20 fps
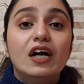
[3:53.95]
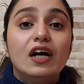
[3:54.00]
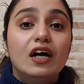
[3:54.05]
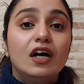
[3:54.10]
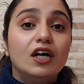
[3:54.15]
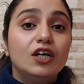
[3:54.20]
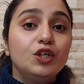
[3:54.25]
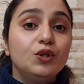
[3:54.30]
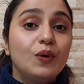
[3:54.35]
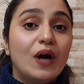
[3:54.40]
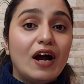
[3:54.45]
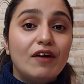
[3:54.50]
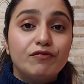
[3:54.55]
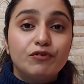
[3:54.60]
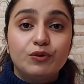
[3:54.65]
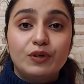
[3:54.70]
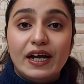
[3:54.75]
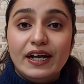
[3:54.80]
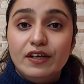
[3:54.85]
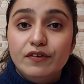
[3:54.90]
You have
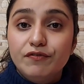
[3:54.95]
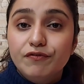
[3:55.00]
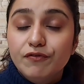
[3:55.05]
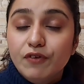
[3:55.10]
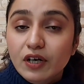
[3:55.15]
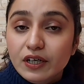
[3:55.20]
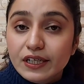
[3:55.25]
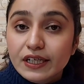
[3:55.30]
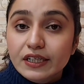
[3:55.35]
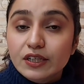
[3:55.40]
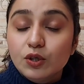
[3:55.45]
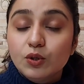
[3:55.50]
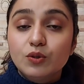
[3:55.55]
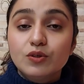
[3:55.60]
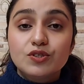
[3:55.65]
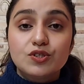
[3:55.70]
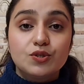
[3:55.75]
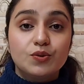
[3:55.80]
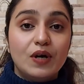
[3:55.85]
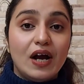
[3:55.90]
to write working
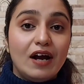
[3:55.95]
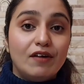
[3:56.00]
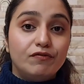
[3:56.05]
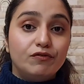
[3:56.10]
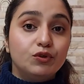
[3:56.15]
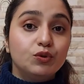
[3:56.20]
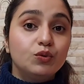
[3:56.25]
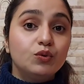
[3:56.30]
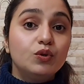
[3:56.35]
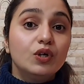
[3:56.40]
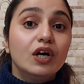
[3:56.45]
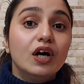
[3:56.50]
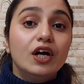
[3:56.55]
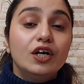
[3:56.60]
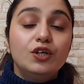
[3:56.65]
notes, you have to,